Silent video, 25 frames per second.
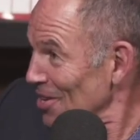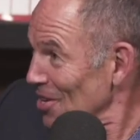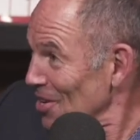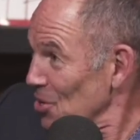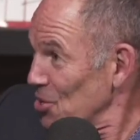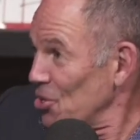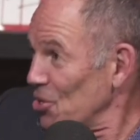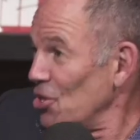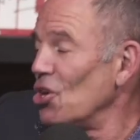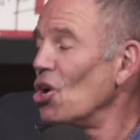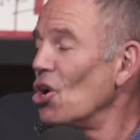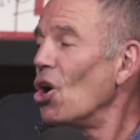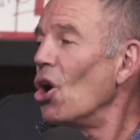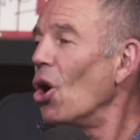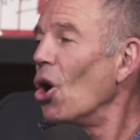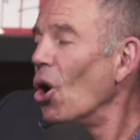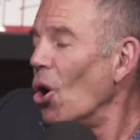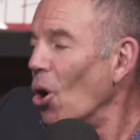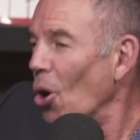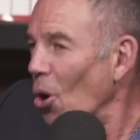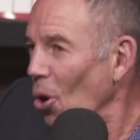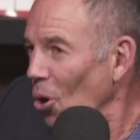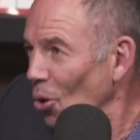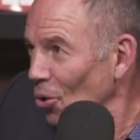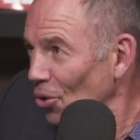so, so the true.
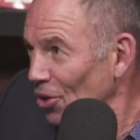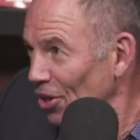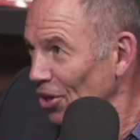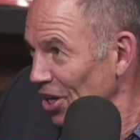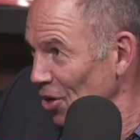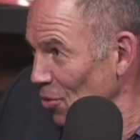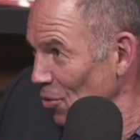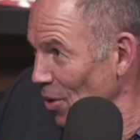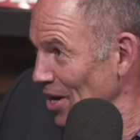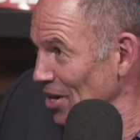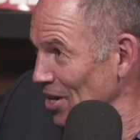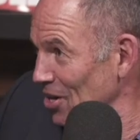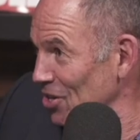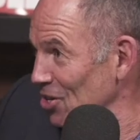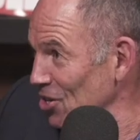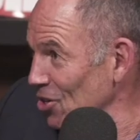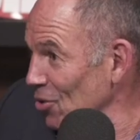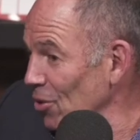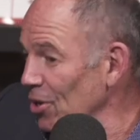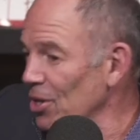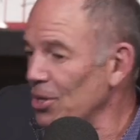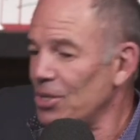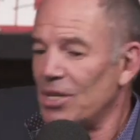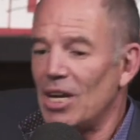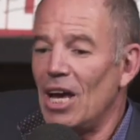only way to
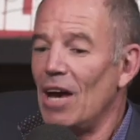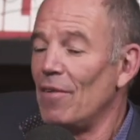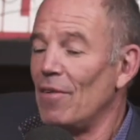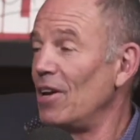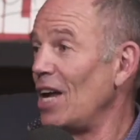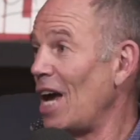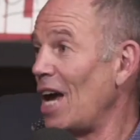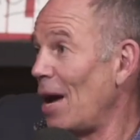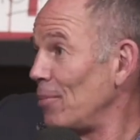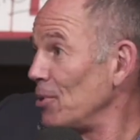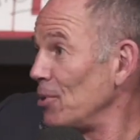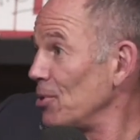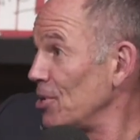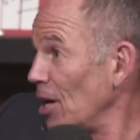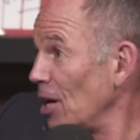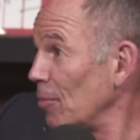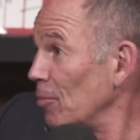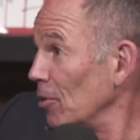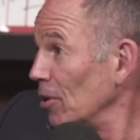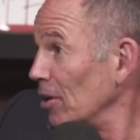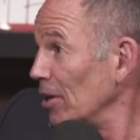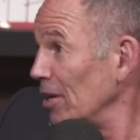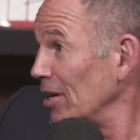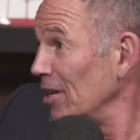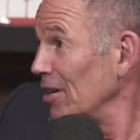do it is to have it happen
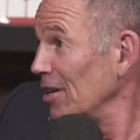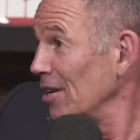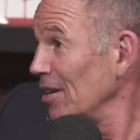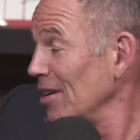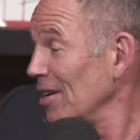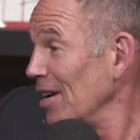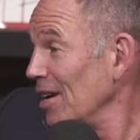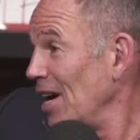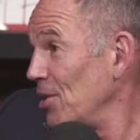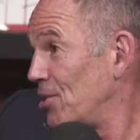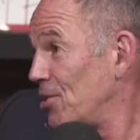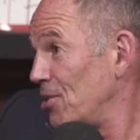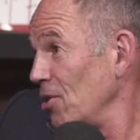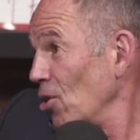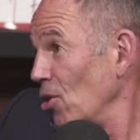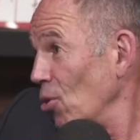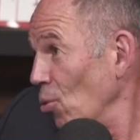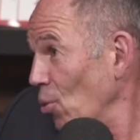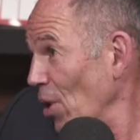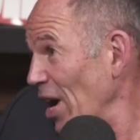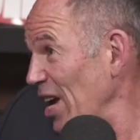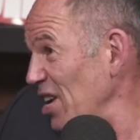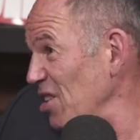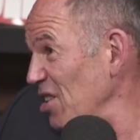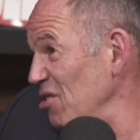separately. And so the
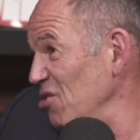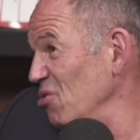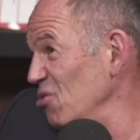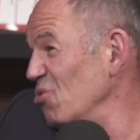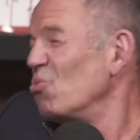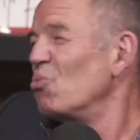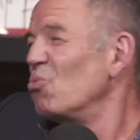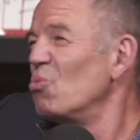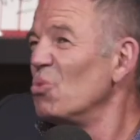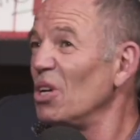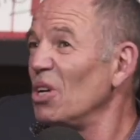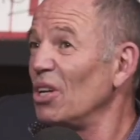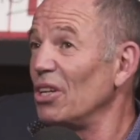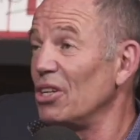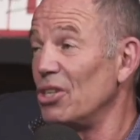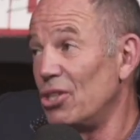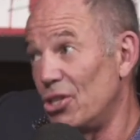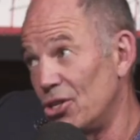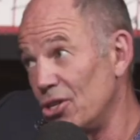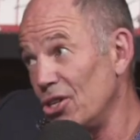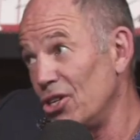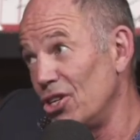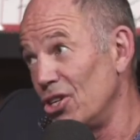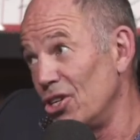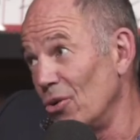way you really
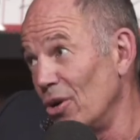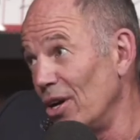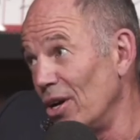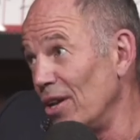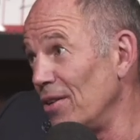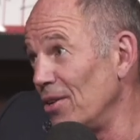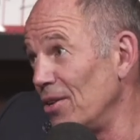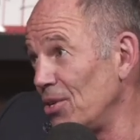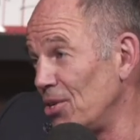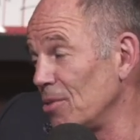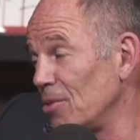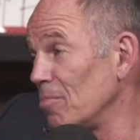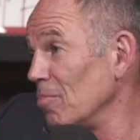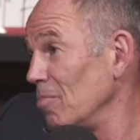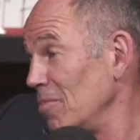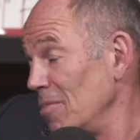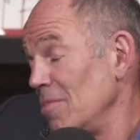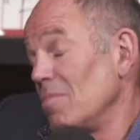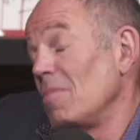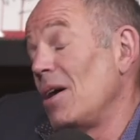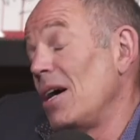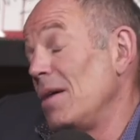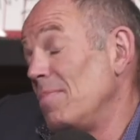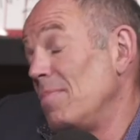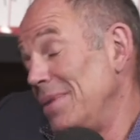should do it, and this is
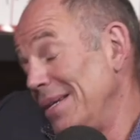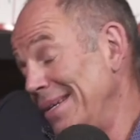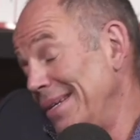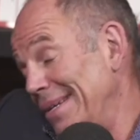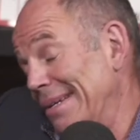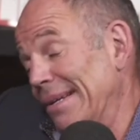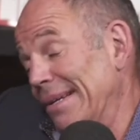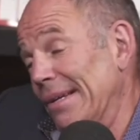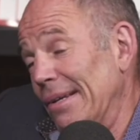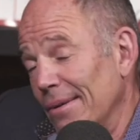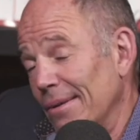my opinion,